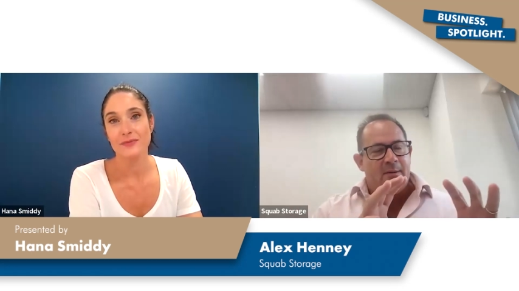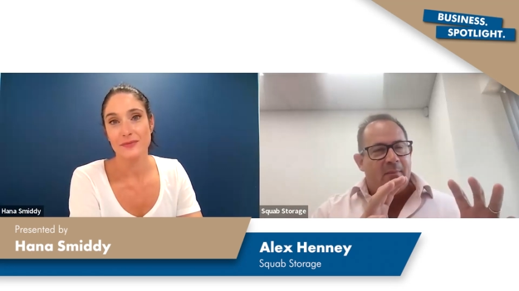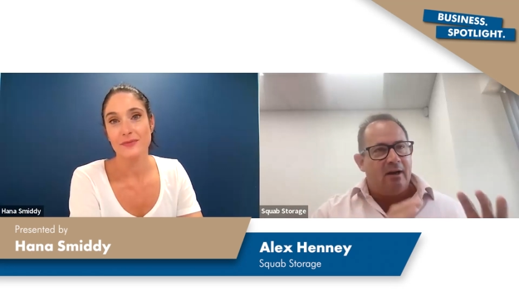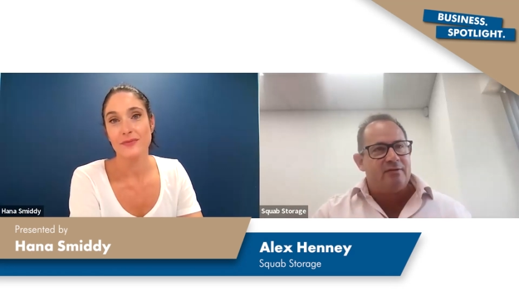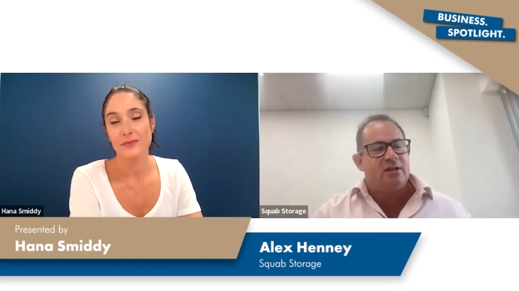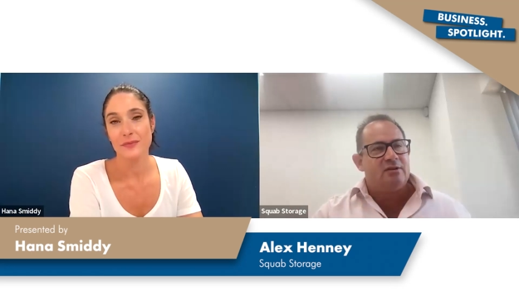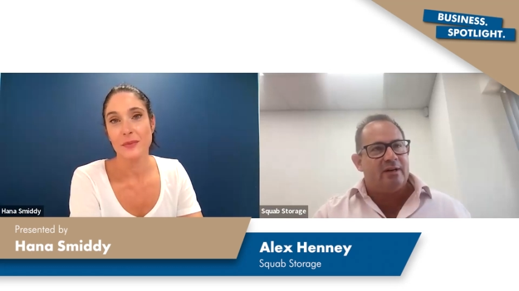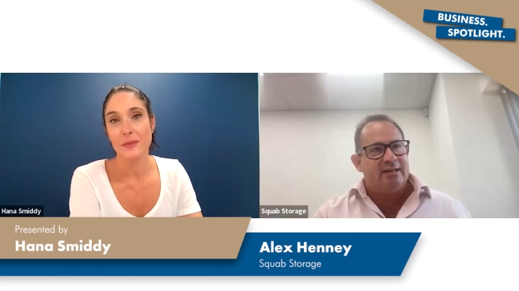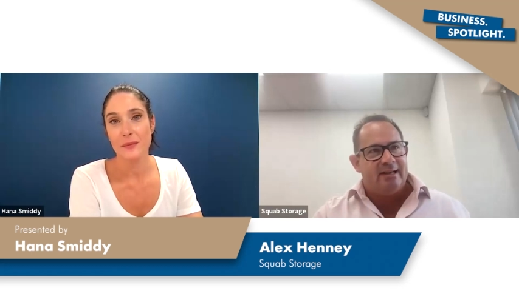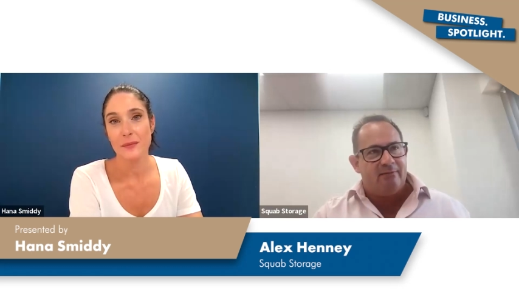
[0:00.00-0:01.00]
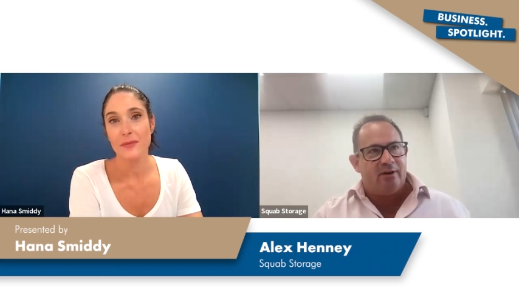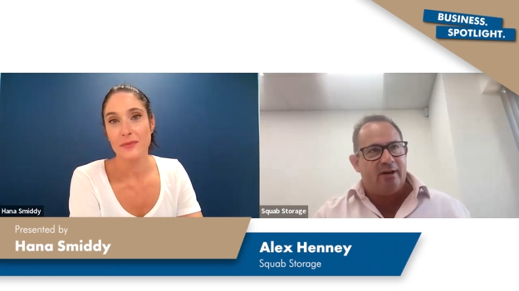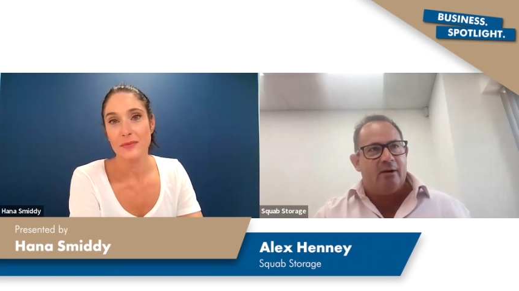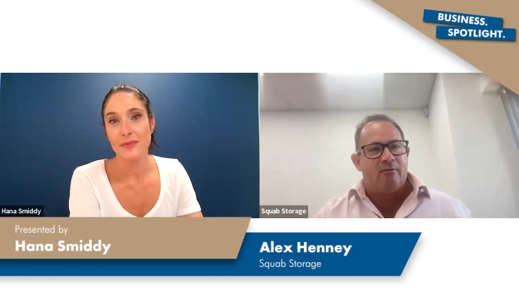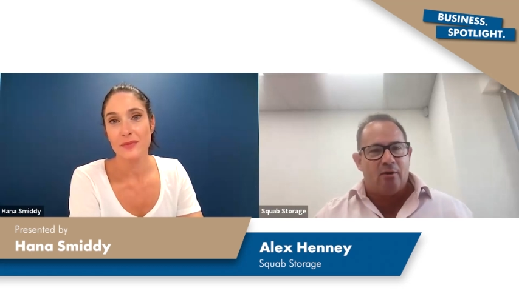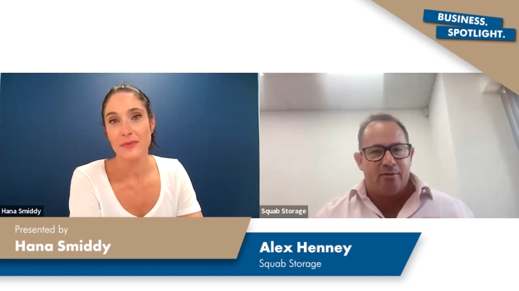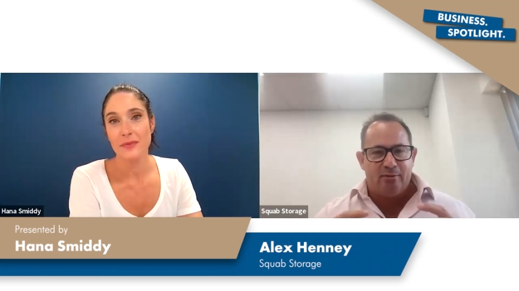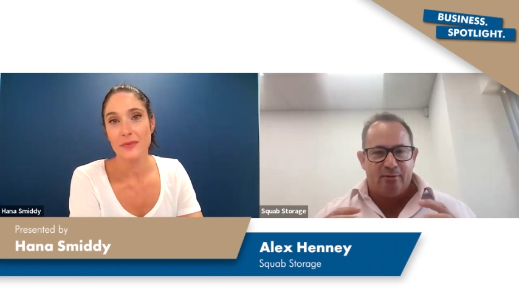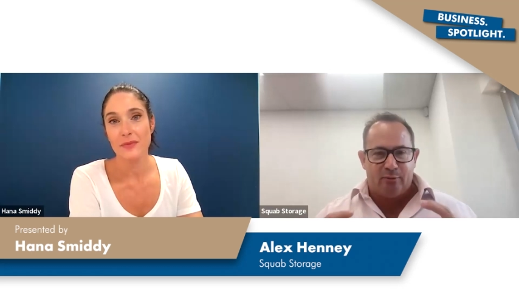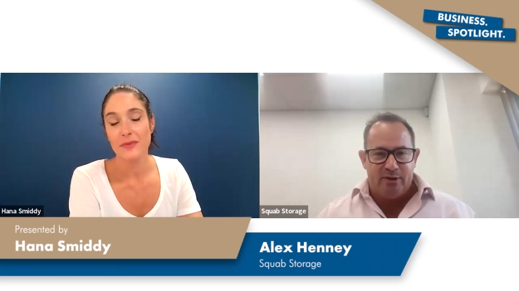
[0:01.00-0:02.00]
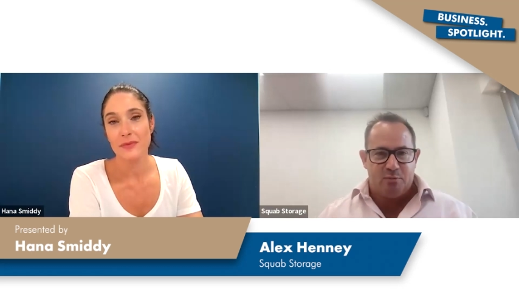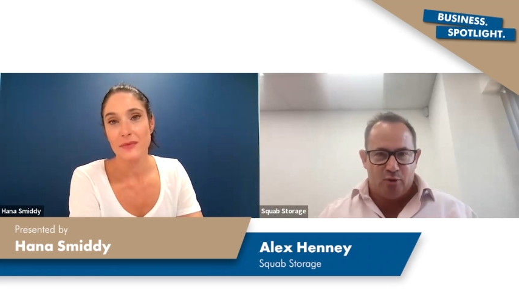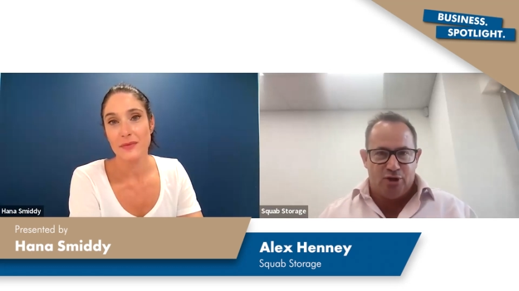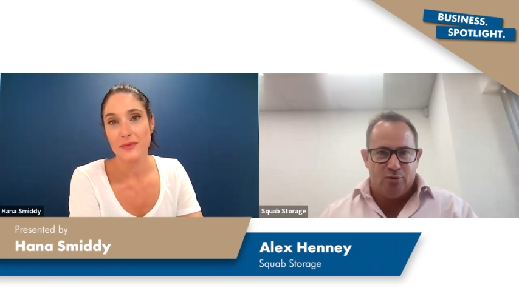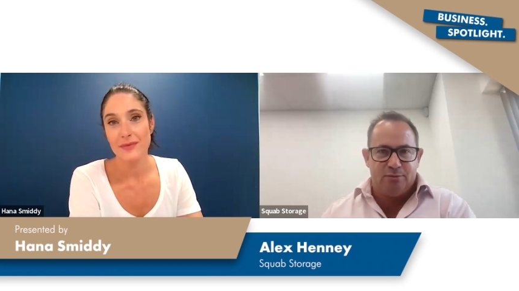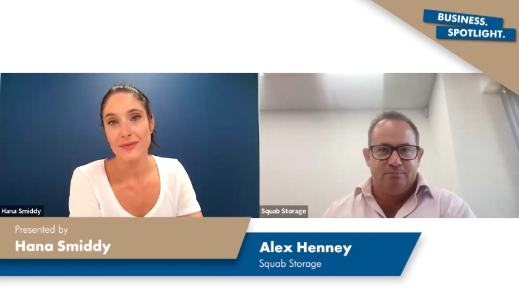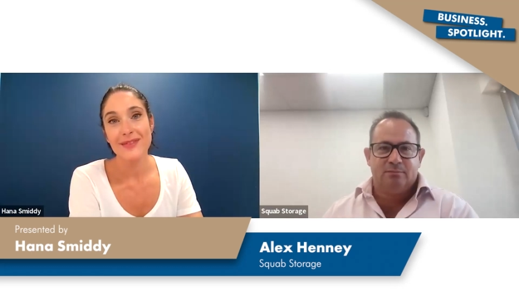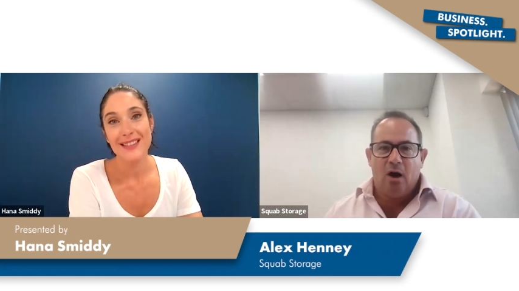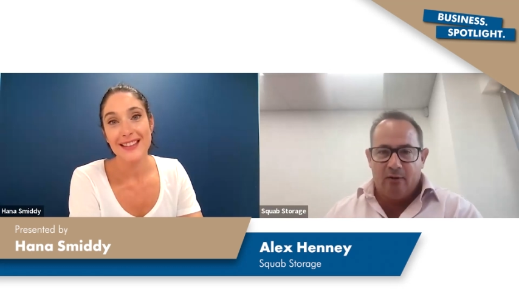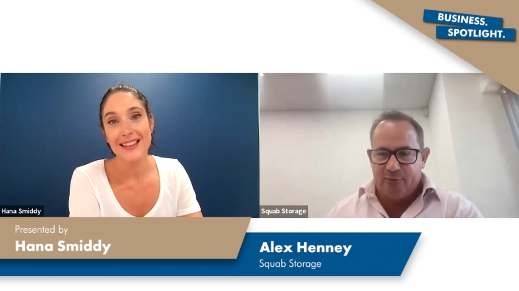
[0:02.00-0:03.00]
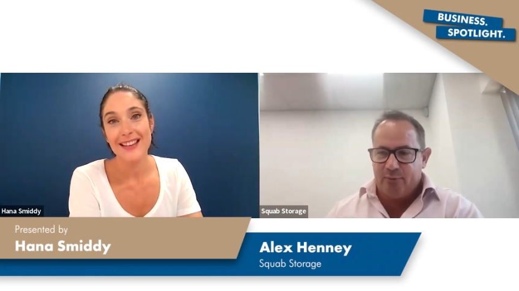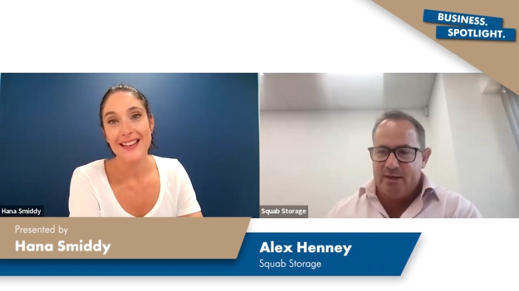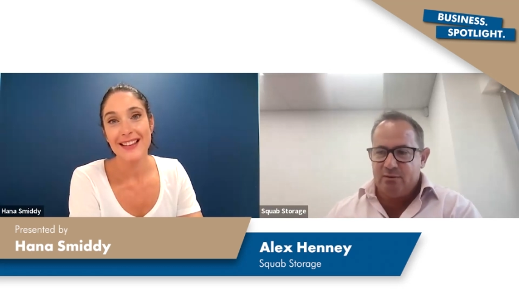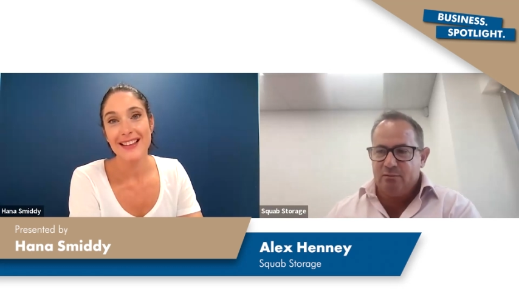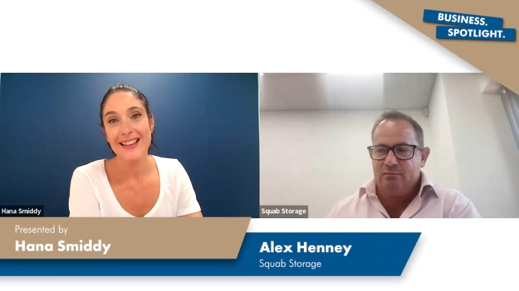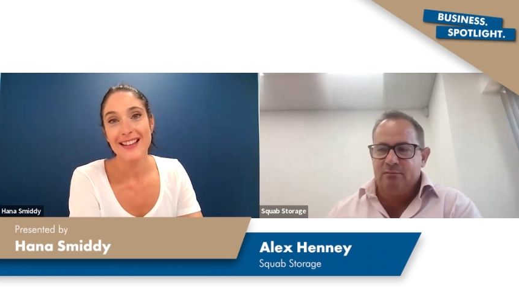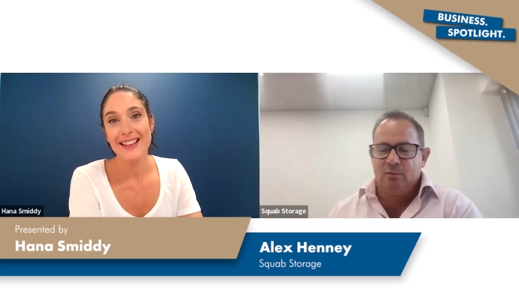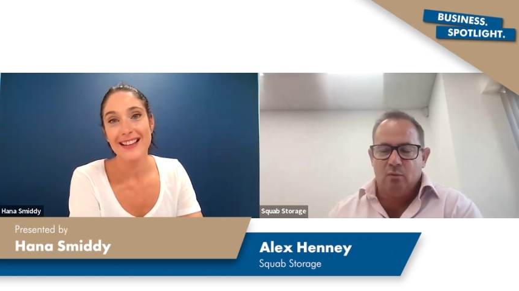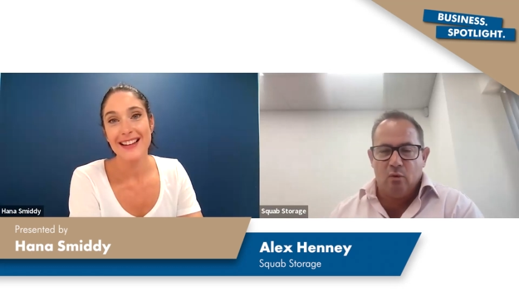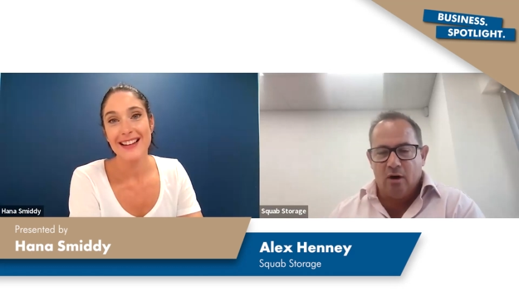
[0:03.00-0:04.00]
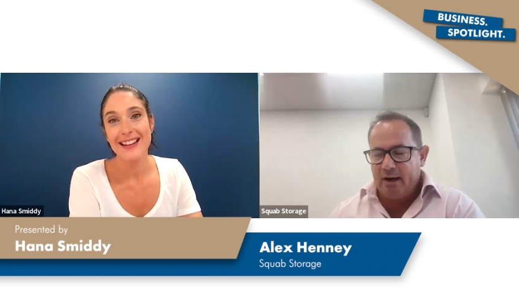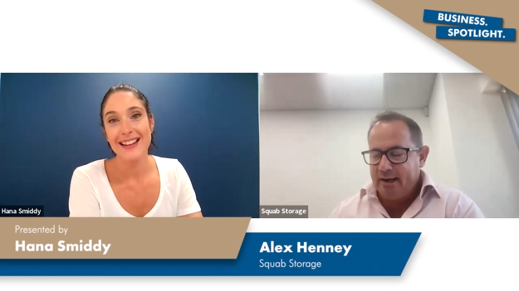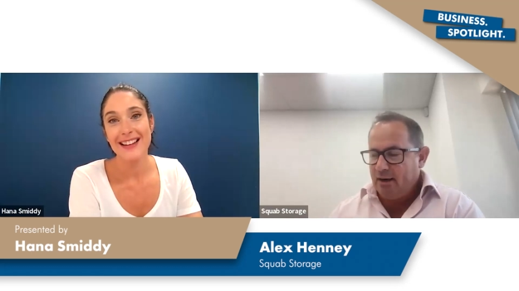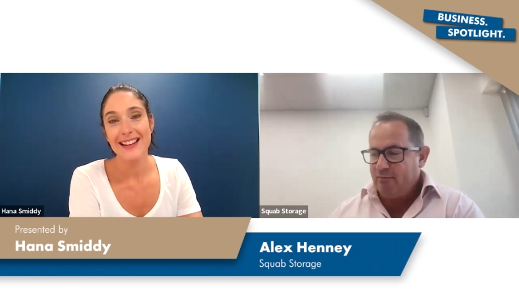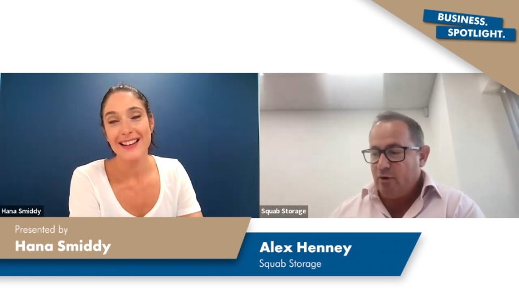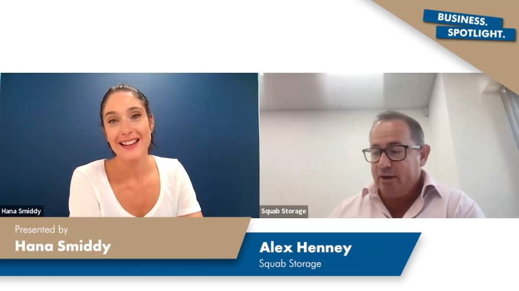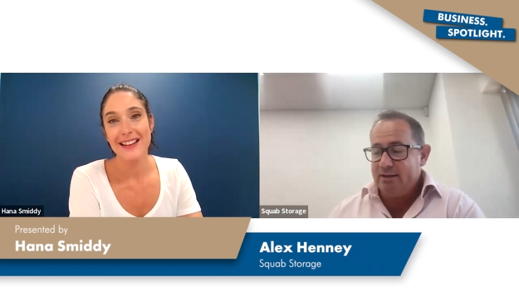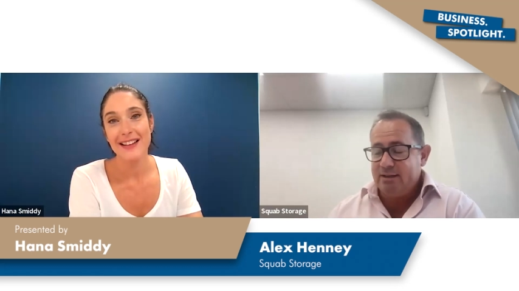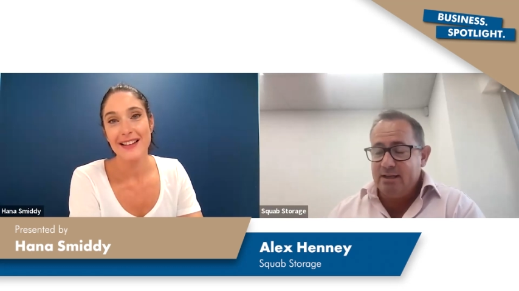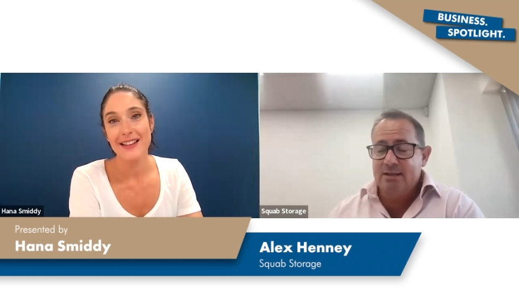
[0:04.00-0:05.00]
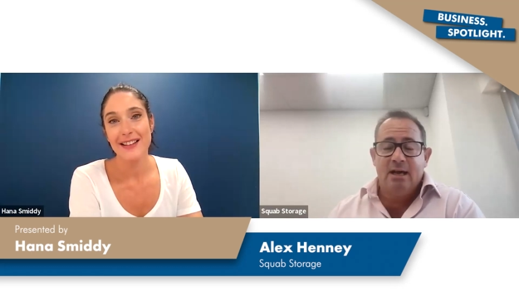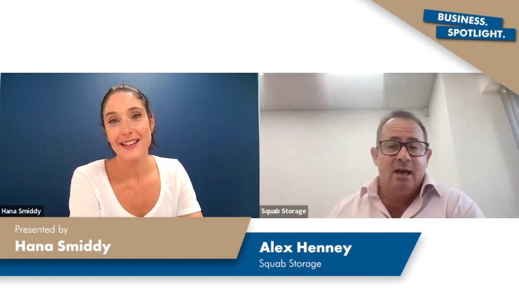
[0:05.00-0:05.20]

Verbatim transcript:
Speaker 1: My lifestyle is very different now. I've got three small children, half the reason why I've gone into this.